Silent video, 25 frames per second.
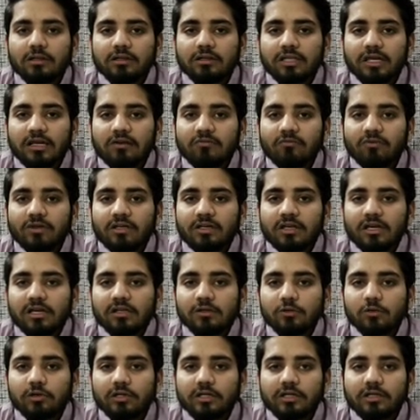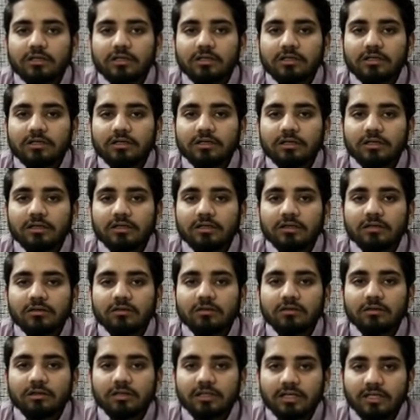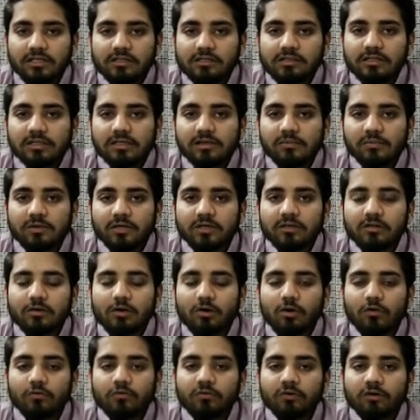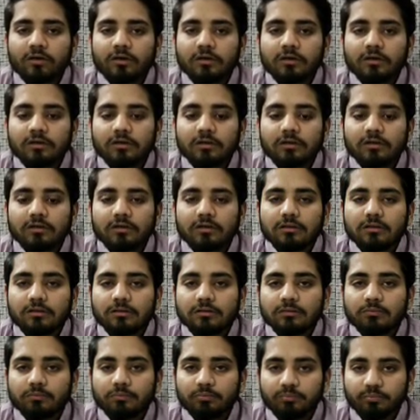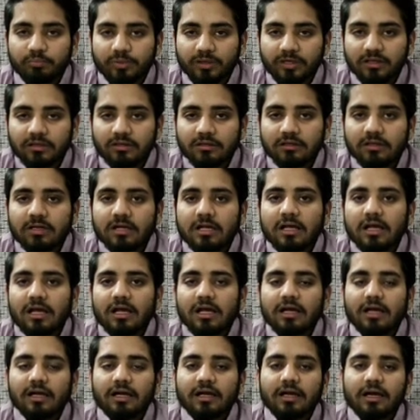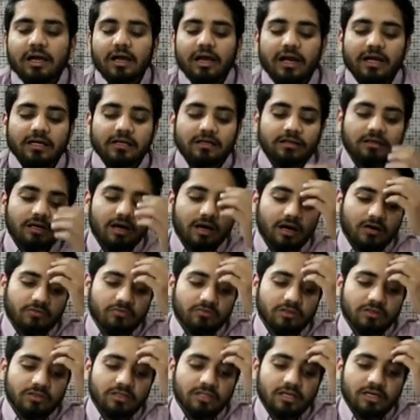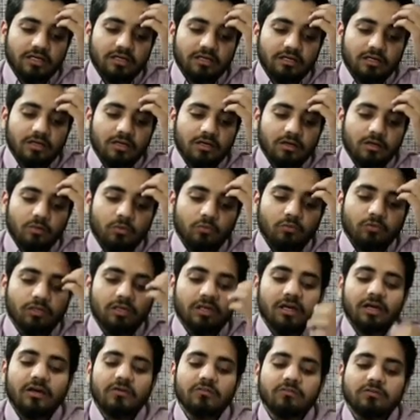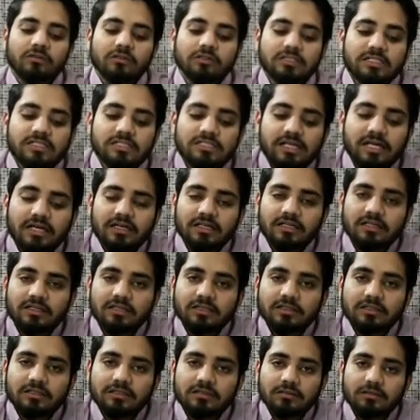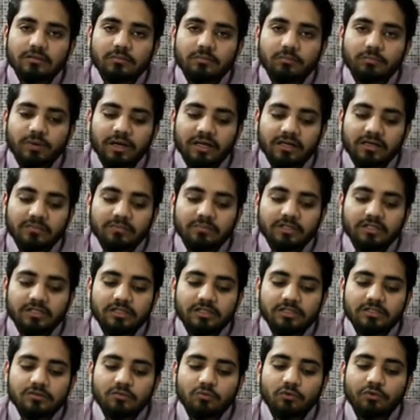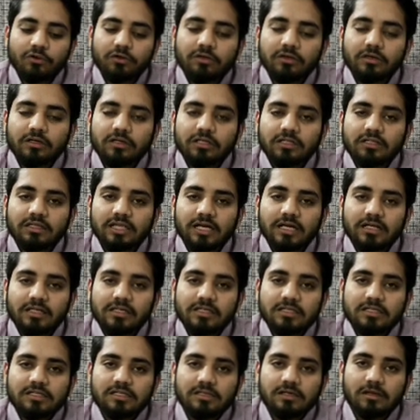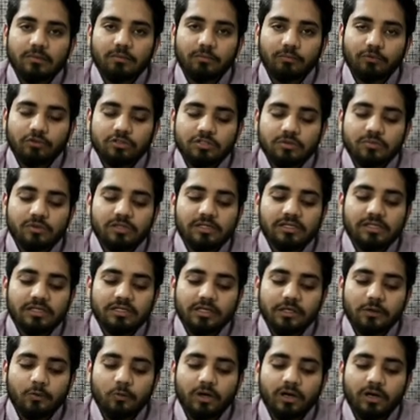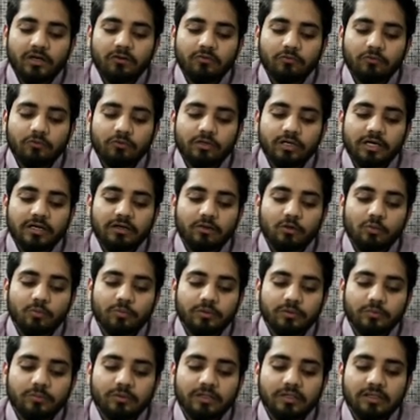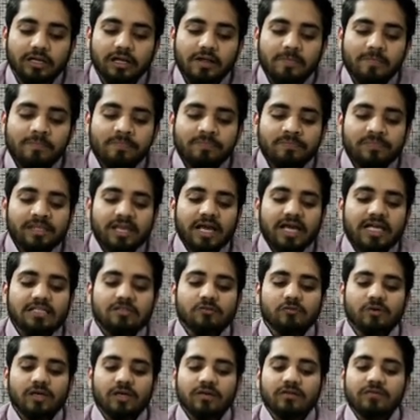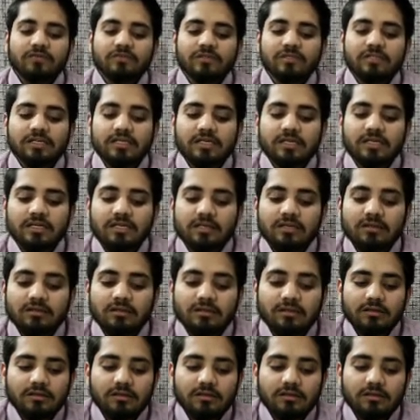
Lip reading: then we calculated the lateral limit of our pit, and after that we have designed the parameters for that is possibly required for an open pit. As we have seen in